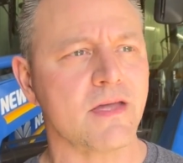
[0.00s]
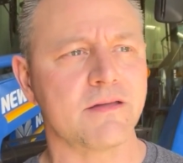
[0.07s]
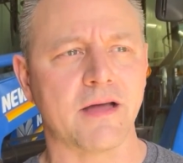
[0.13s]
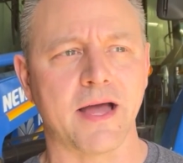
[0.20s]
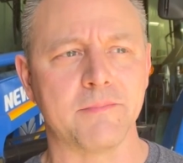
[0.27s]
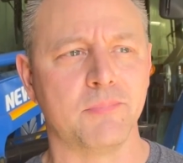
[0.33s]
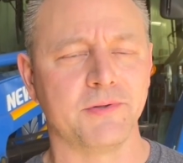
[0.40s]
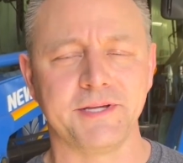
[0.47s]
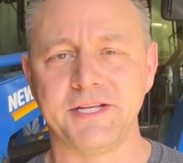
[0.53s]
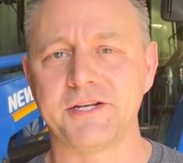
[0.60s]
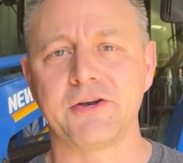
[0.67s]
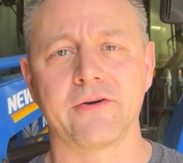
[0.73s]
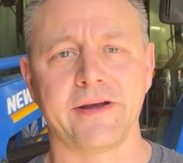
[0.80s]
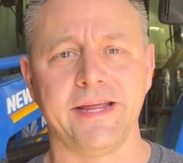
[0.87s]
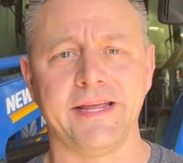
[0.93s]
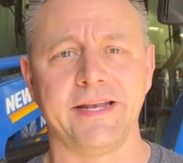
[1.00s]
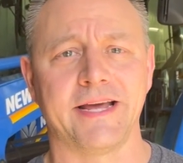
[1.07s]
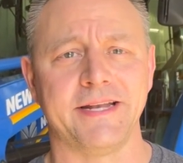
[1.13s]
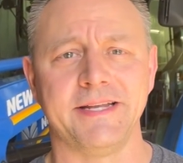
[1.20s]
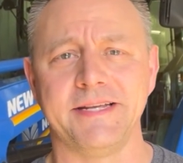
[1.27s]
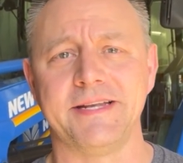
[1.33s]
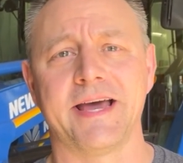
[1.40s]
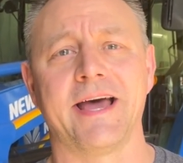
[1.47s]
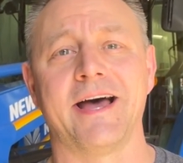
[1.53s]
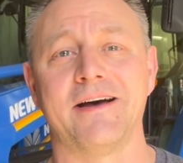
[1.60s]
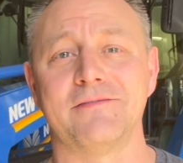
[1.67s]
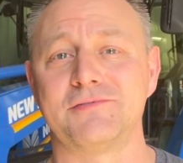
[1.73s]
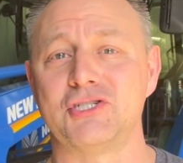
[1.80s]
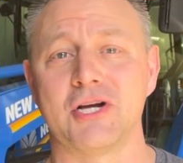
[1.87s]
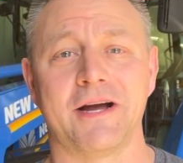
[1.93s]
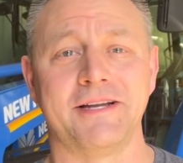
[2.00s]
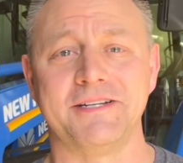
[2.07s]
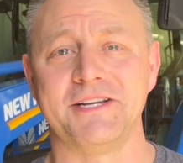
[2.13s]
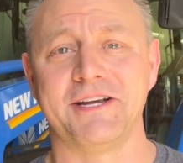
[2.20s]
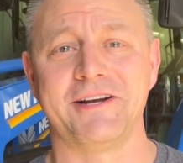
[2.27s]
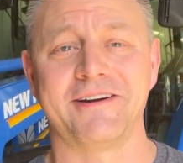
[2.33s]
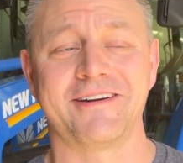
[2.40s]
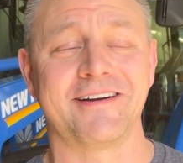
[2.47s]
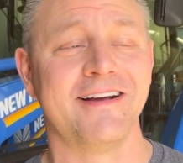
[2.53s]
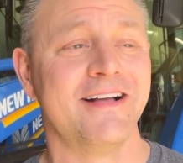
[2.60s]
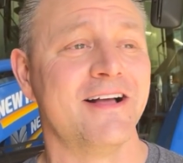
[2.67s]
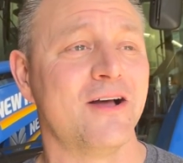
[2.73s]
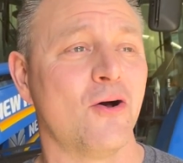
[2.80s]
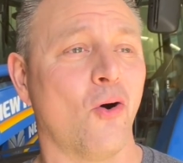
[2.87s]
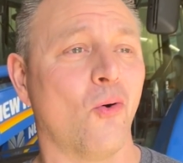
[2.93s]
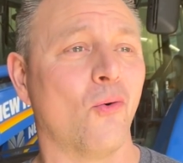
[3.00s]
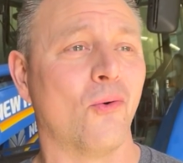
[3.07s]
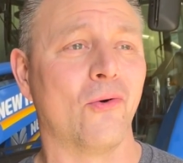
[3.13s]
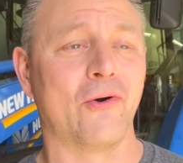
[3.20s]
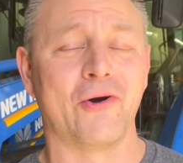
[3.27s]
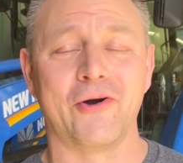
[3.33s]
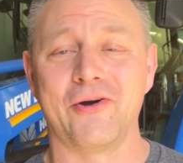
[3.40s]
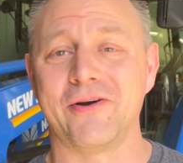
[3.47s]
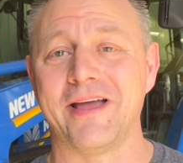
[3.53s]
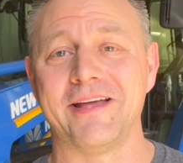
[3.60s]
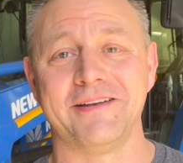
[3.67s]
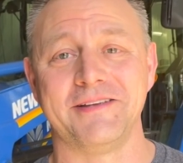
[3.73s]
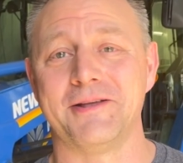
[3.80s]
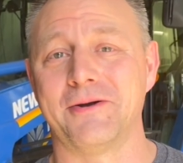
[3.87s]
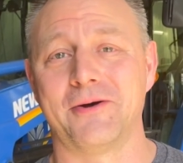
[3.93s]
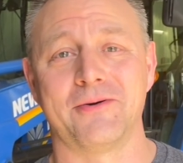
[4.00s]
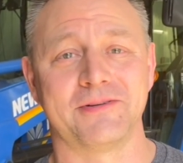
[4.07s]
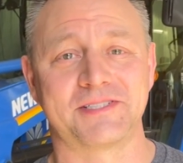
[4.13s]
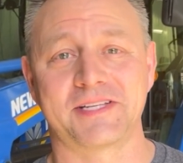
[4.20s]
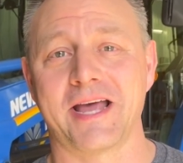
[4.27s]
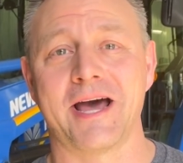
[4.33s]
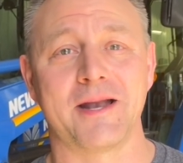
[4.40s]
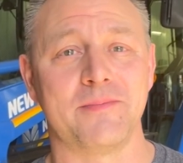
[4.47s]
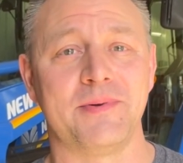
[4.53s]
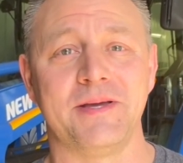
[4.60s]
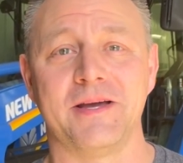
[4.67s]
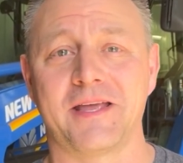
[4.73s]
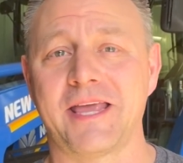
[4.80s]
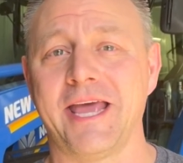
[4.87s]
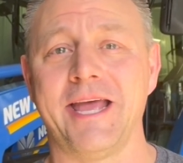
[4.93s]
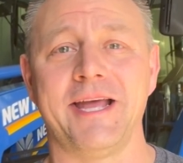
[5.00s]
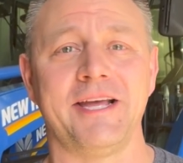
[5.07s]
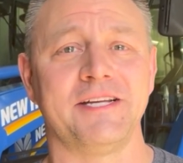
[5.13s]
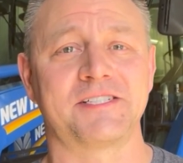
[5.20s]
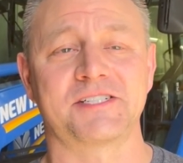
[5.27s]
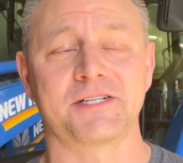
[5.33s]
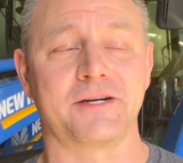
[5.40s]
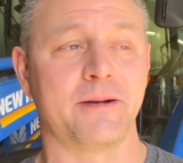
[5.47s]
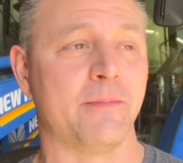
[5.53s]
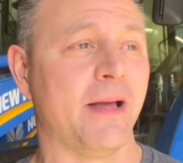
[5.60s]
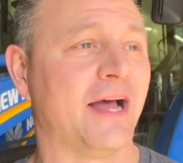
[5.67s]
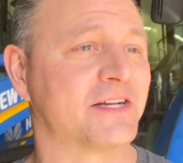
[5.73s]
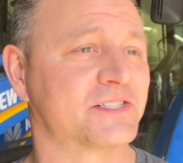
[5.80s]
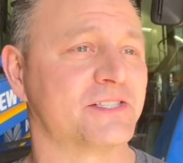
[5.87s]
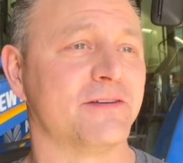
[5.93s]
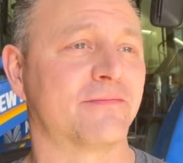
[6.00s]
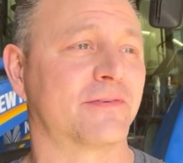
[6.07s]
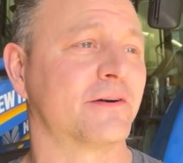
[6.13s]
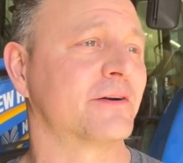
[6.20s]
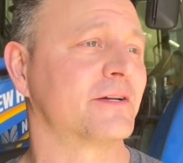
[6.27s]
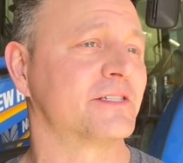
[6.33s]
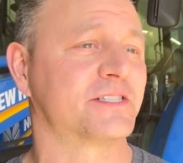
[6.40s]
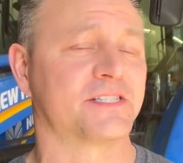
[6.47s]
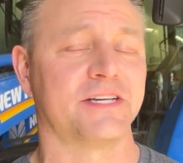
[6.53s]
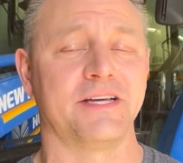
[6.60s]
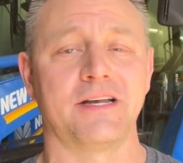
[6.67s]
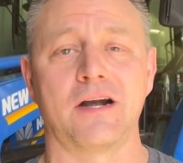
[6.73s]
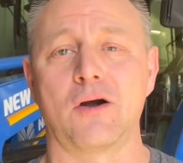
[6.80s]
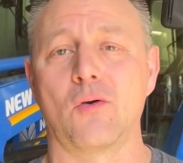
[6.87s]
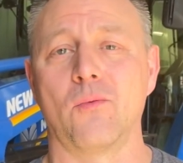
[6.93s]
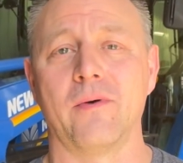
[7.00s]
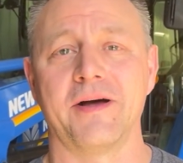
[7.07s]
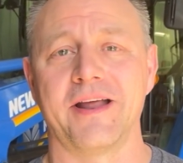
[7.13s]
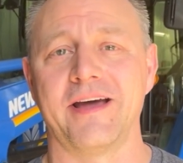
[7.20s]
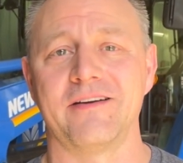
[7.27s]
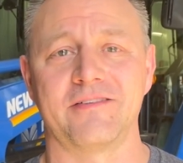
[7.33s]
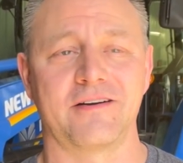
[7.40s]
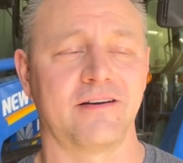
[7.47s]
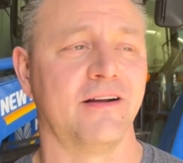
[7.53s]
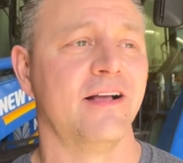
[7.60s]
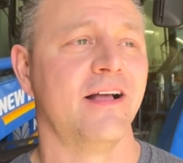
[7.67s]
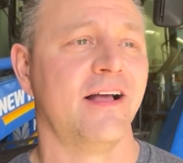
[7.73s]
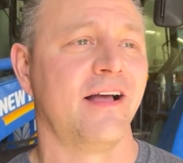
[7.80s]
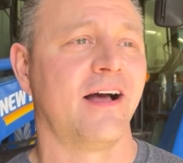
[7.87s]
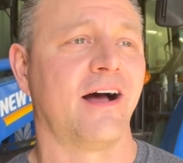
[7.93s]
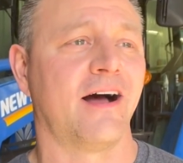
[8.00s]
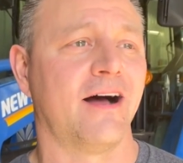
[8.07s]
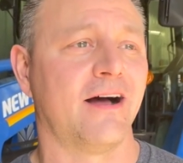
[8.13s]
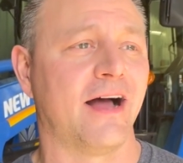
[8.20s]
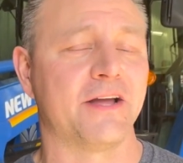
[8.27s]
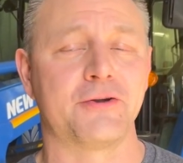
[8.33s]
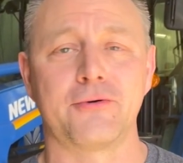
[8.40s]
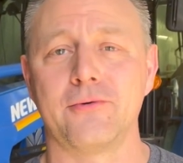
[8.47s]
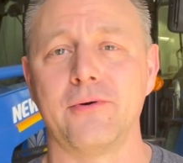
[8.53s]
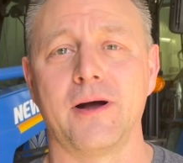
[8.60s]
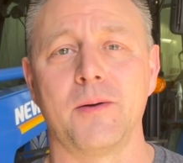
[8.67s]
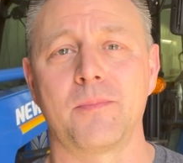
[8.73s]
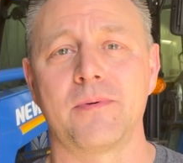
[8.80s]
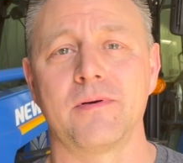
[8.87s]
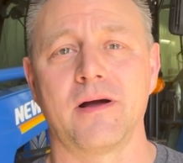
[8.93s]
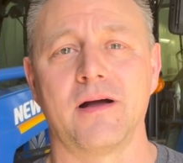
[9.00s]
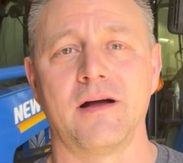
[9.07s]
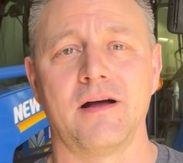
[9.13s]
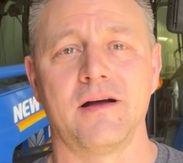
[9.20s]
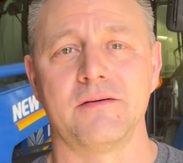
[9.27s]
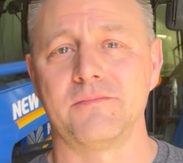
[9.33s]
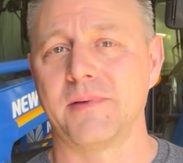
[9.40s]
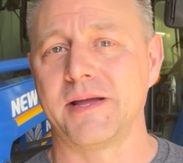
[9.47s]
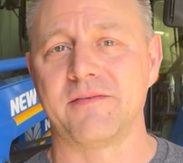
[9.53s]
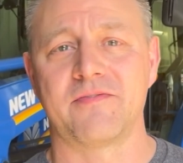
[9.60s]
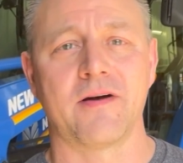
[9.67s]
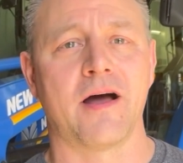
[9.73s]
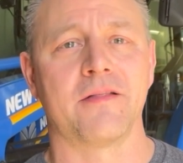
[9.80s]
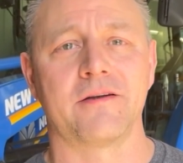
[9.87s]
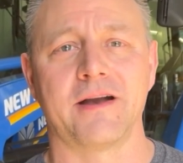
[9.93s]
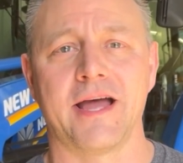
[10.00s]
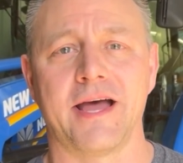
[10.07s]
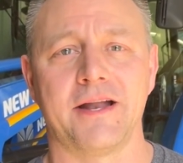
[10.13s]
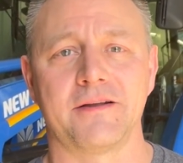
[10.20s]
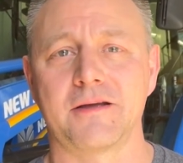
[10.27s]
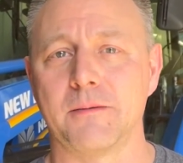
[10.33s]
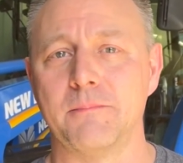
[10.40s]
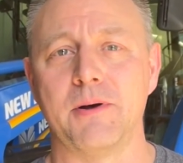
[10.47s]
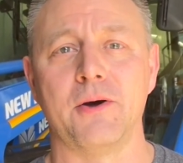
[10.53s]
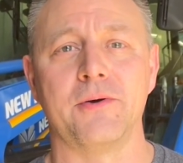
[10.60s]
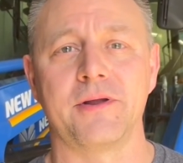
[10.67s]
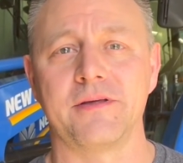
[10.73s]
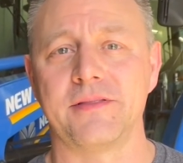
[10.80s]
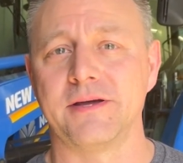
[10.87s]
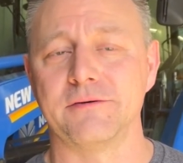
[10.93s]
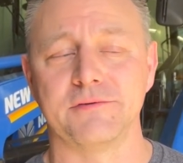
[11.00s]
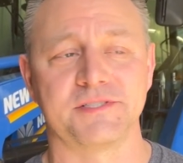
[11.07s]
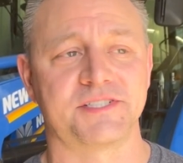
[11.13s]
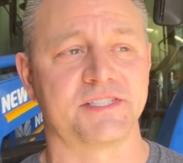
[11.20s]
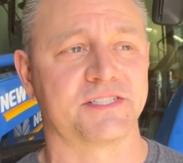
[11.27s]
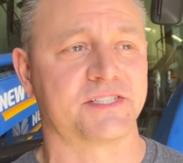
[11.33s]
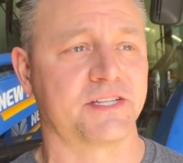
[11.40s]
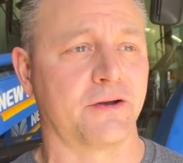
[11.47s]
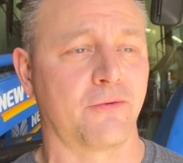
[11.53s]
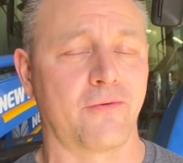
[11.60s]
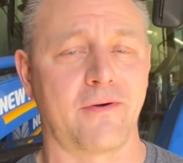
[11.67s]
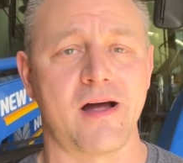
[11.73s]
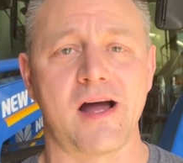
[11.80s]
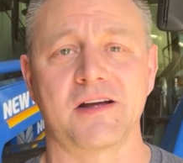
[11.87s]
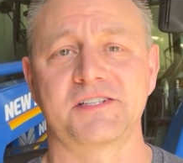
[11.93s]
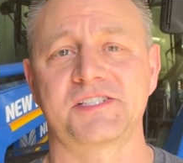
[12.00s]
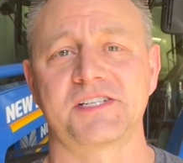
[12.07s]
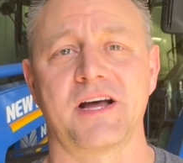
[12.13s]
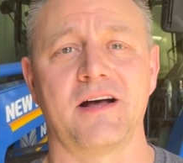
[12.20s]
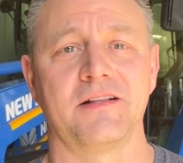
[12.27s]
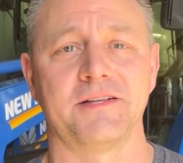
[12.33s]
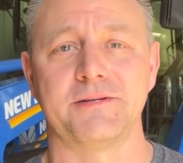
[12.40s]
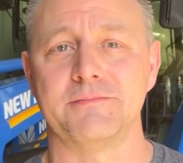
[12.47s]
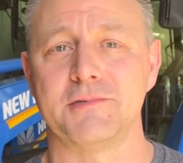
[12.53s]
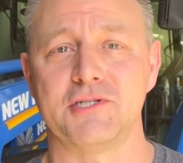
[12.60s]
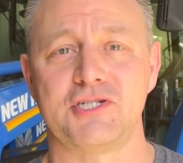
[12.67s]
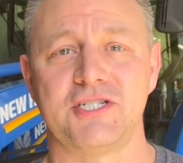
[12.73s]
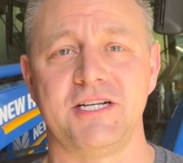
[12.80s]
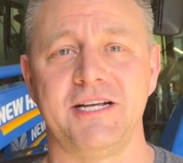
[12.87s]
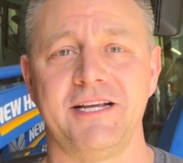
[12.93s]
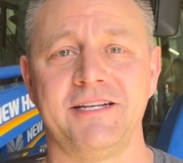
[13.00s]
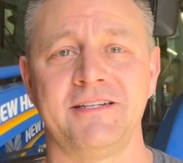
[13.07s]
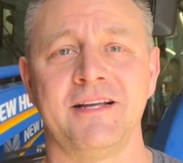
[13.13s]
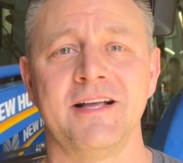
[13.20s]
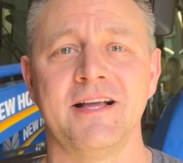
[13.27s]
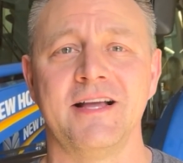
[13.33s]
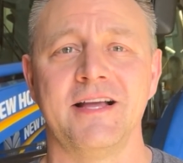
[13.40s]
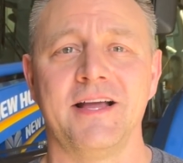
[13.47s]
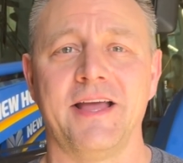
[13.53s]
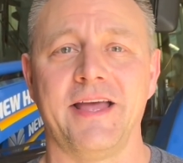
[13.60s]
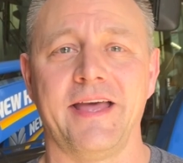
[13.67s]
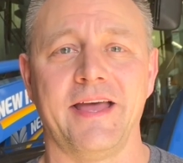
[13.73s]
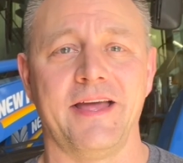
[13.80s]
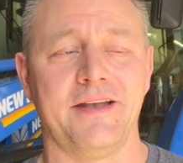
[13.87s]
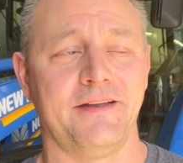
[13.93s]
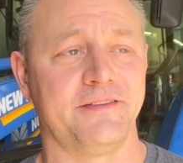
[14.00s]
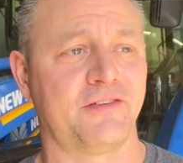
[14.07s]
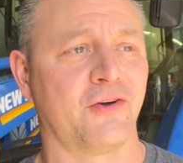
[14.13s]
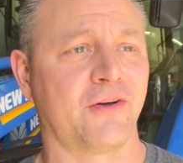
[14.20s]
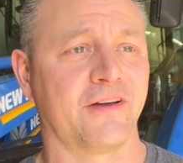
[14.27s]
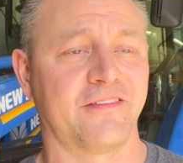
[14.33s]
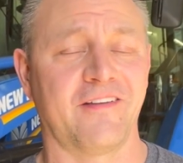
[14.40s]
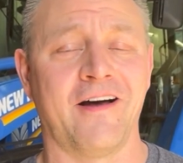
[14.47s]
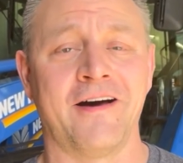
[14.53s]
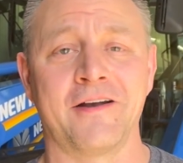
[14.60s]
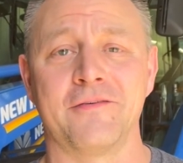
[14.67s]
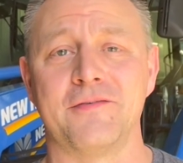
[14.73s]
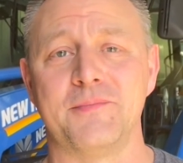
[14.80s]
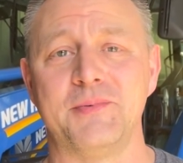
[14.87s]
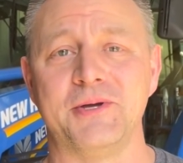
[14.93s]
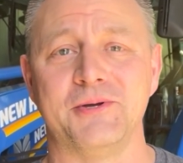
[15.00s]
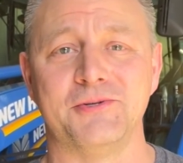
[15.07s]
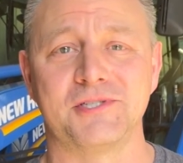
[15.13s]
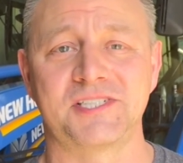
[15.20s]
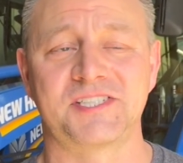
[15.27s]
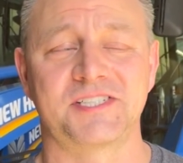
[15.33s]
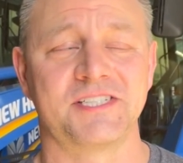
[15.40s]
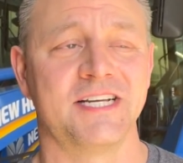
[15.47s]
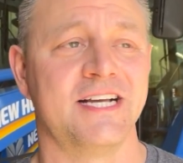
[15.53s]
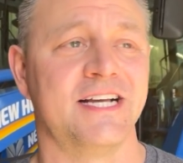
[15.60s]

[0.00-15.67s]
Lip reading: I bleed green, I need to have John Deere, or it's got to be a Case or a Massey Ferguson or whatever. I grew up, my father had a Kubota that was just a rock solid machine, and it took a ton of abuse.